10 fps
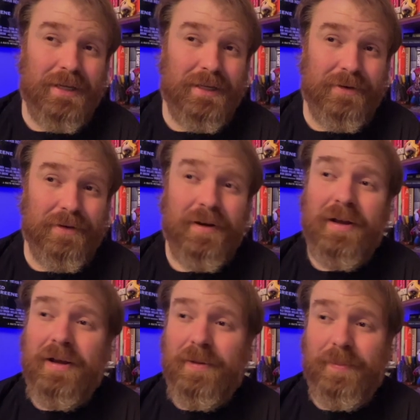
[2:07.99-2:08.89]
here,
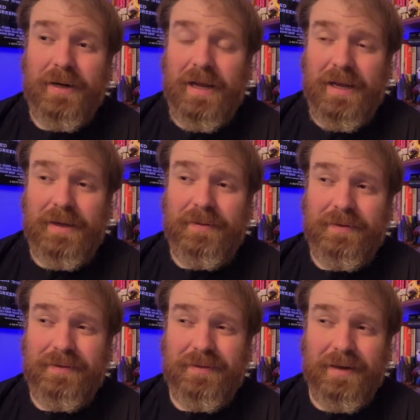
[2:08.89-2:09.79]
but
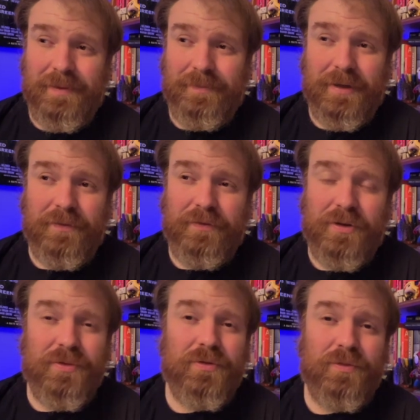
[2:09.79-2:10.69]
I am
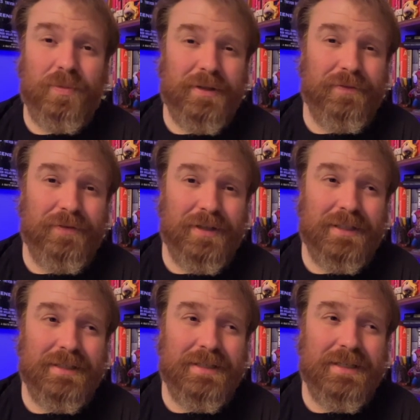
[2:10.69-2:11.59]
confused what the fuck
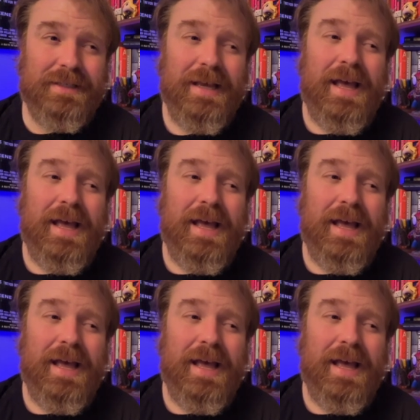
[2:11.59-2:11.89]
this is,